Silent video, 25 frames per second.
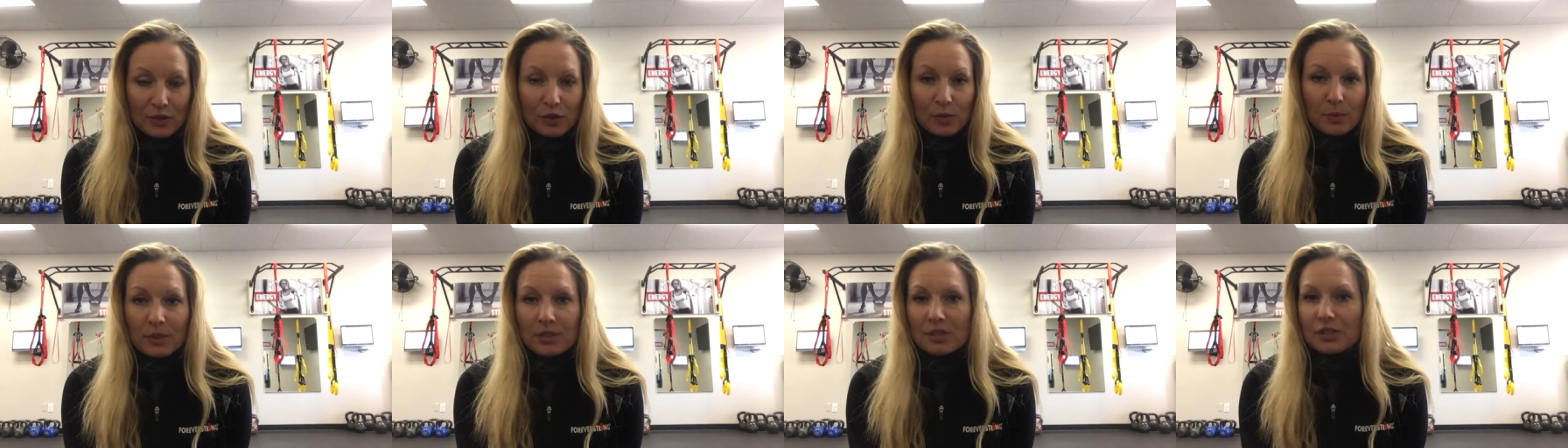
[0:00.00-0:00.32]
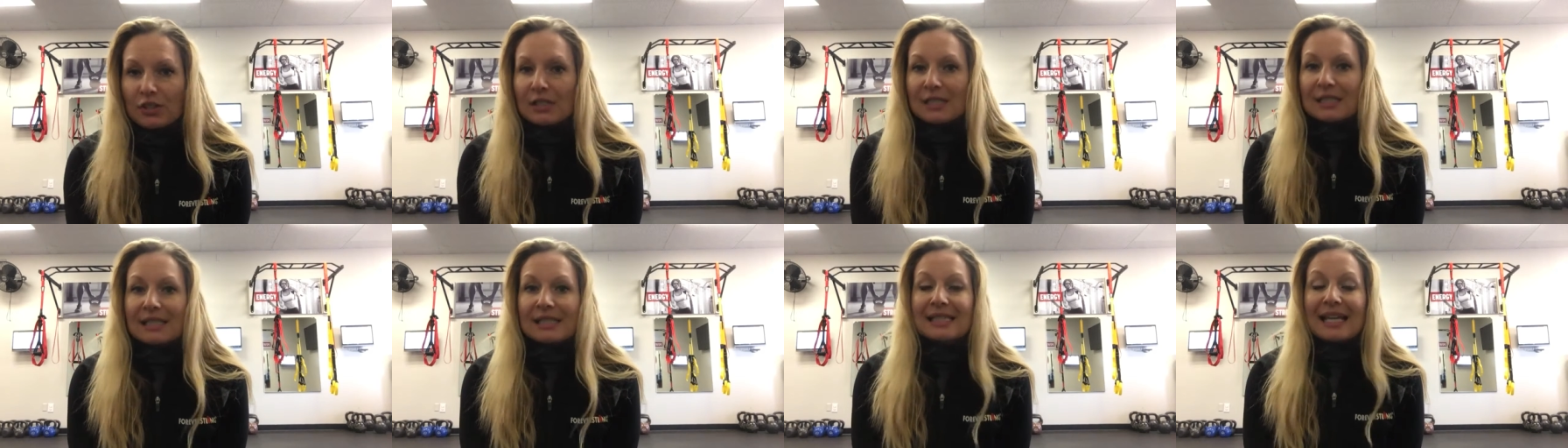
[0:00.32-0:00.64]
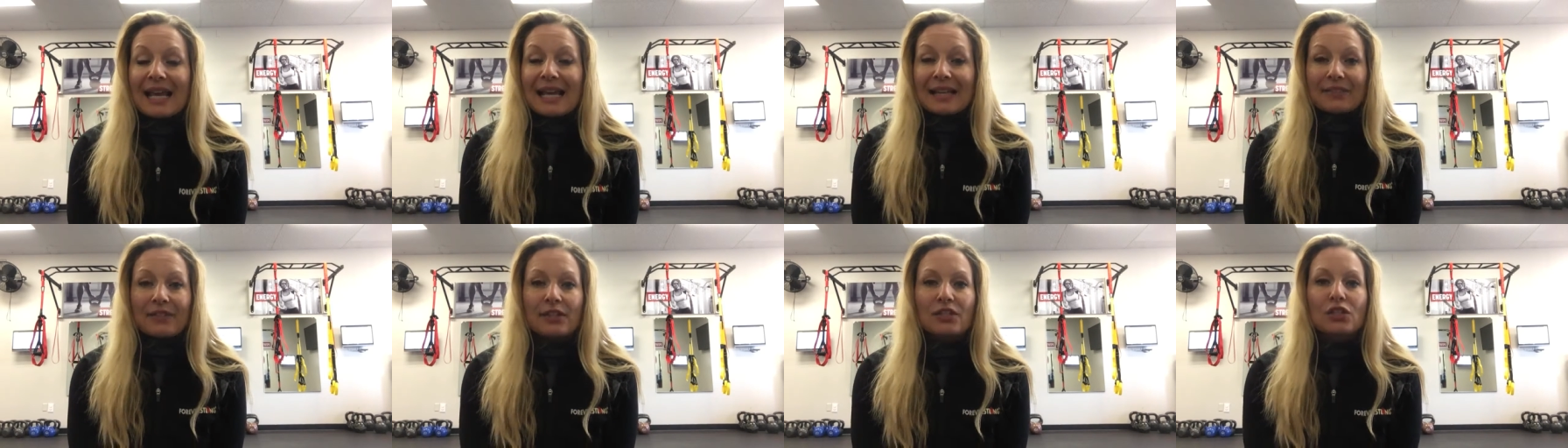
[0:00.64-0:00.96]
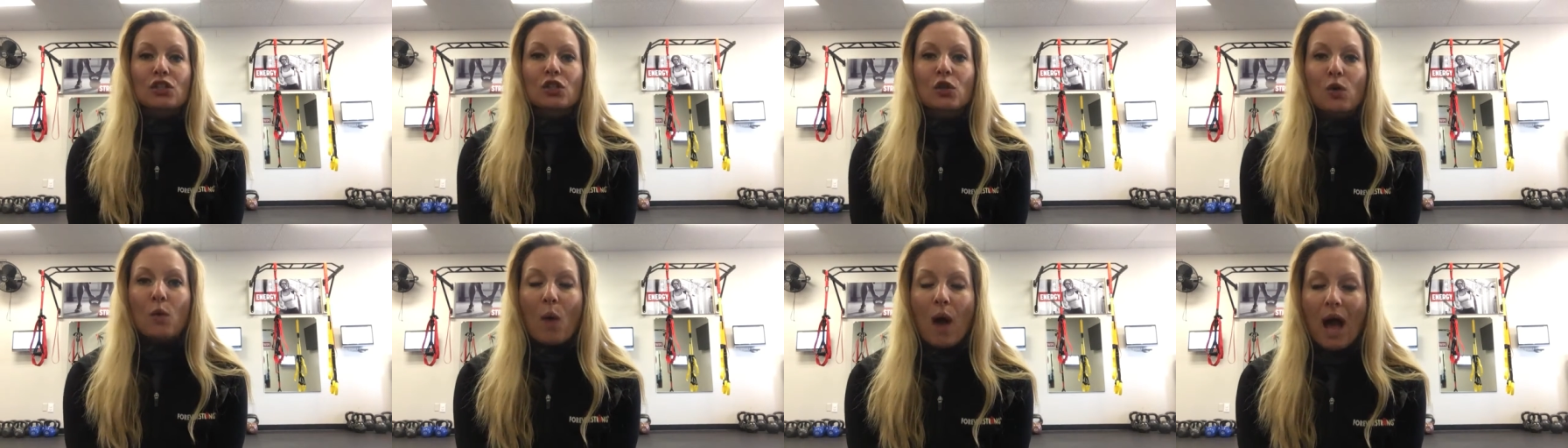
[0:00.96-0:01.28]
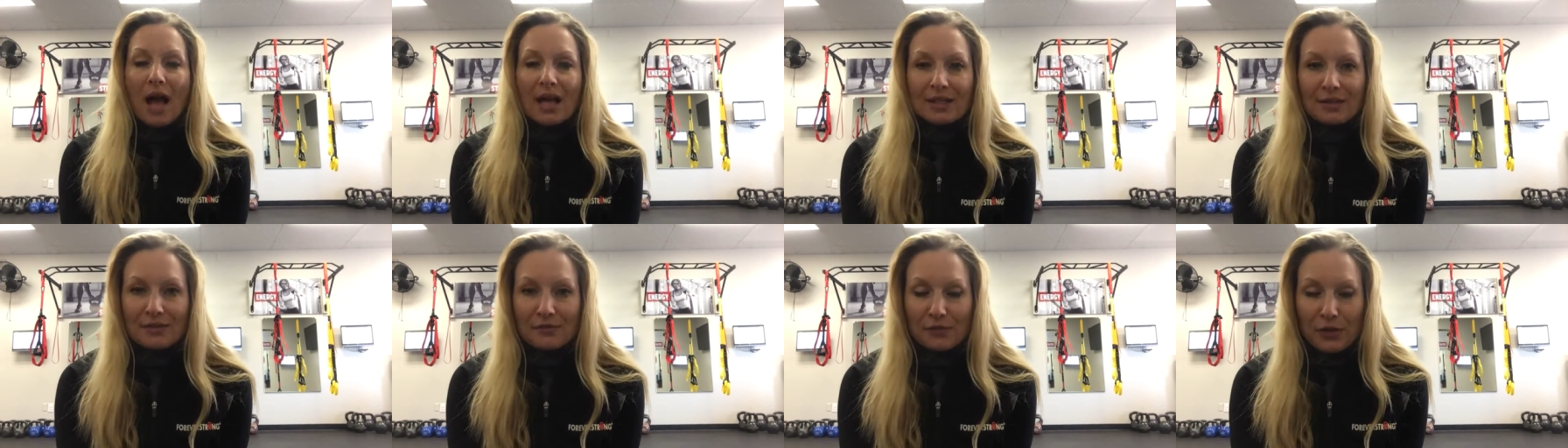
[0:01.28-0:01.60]
So we're going to take the
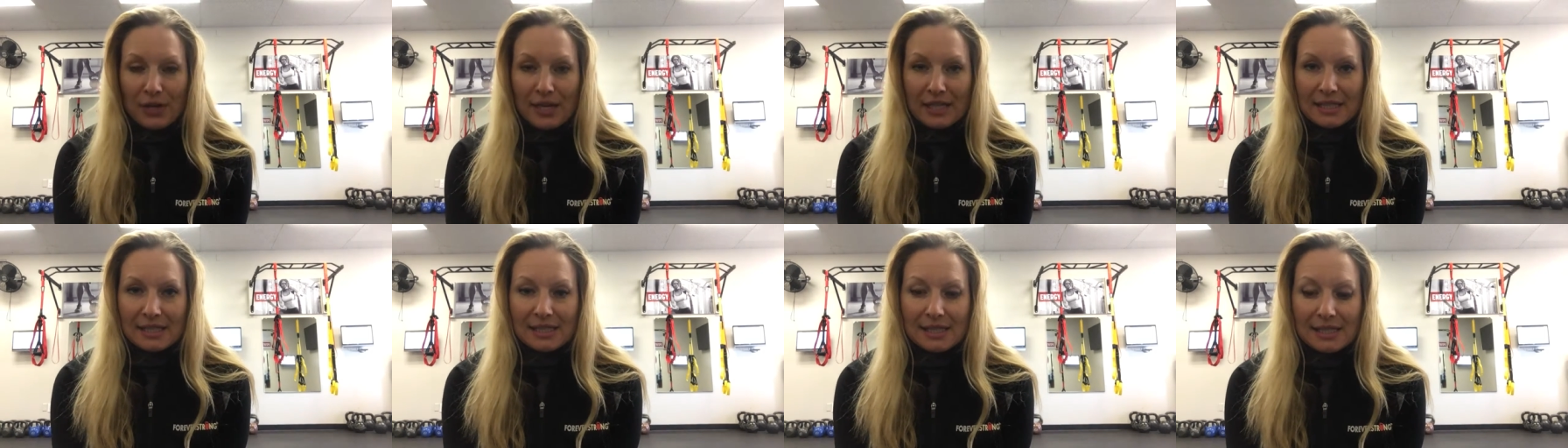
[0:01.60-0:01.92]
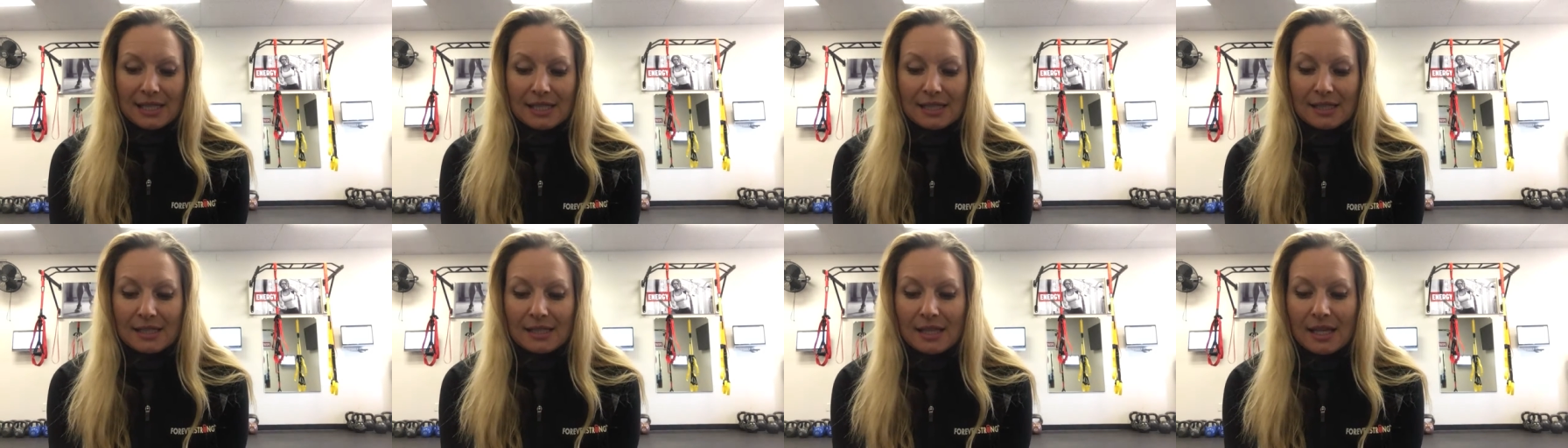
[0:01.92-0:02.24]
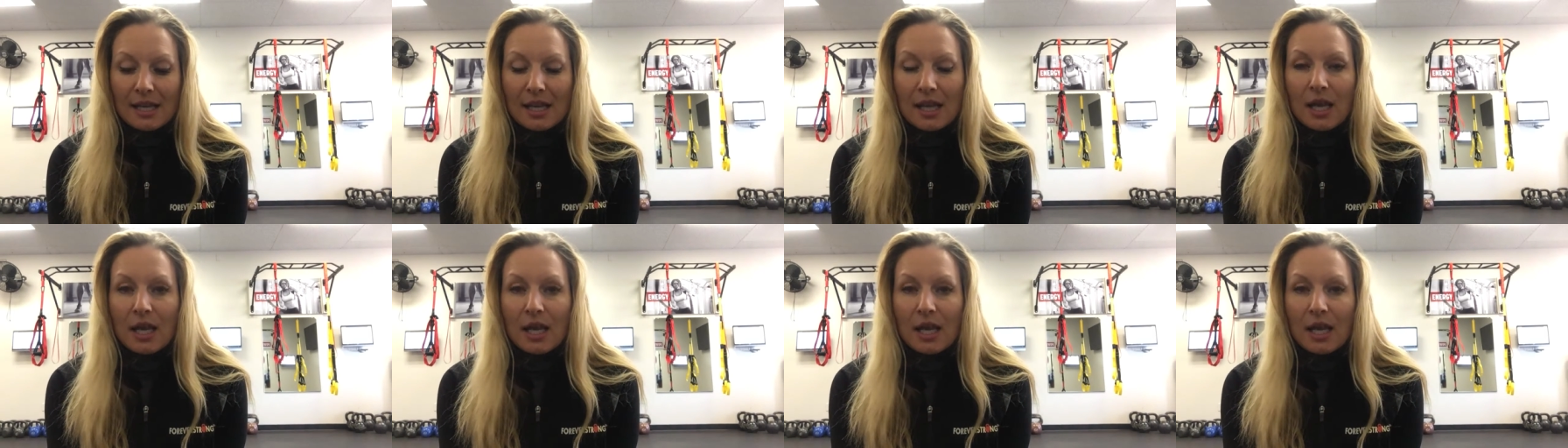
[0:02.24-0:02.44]
squat, for instance.